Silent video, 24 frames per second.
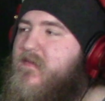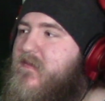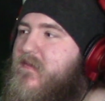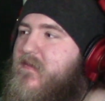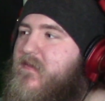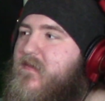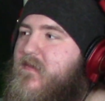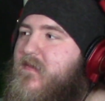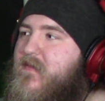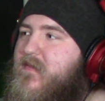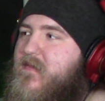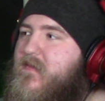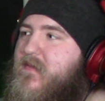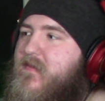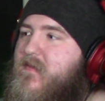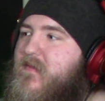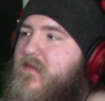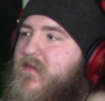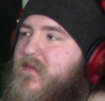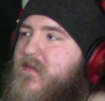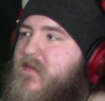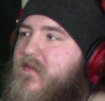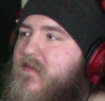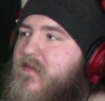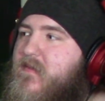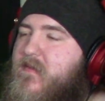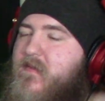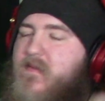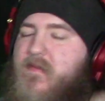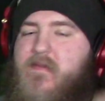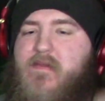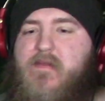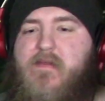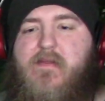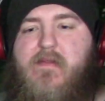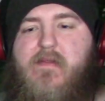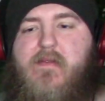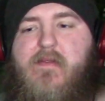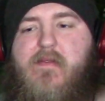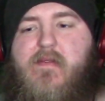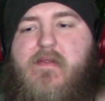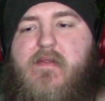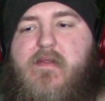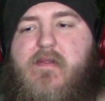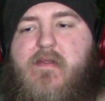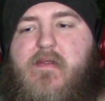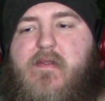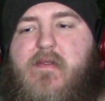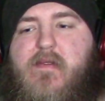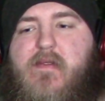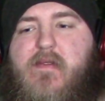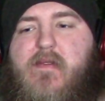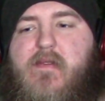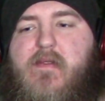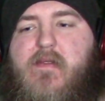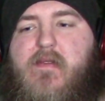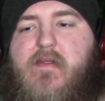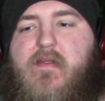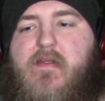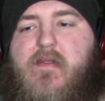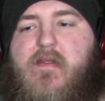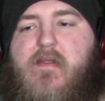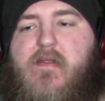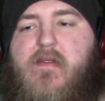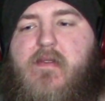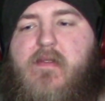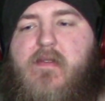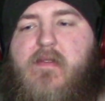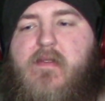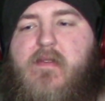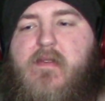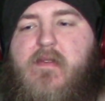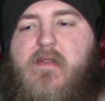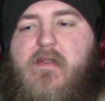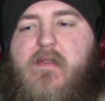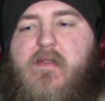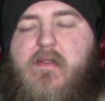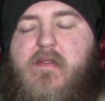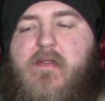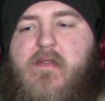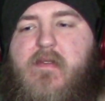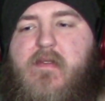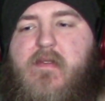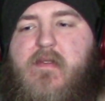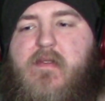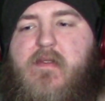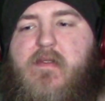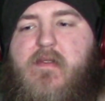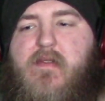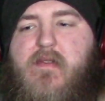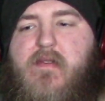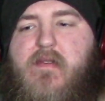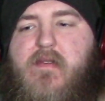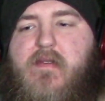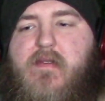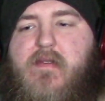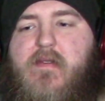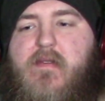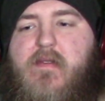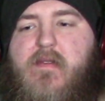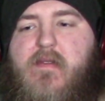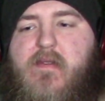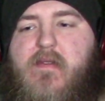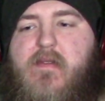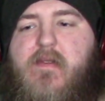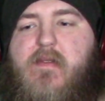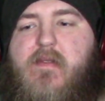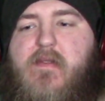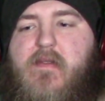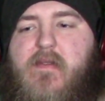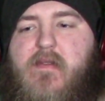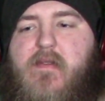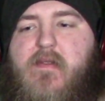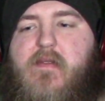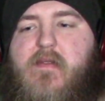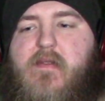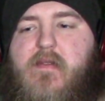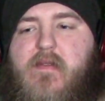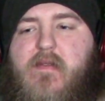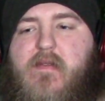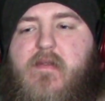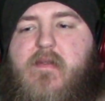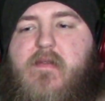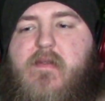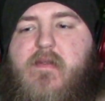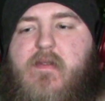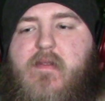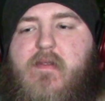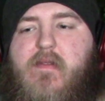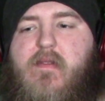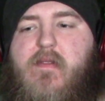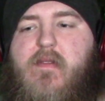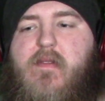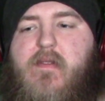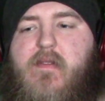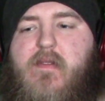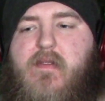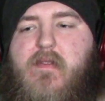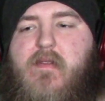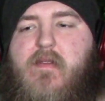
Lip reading: (not speaking)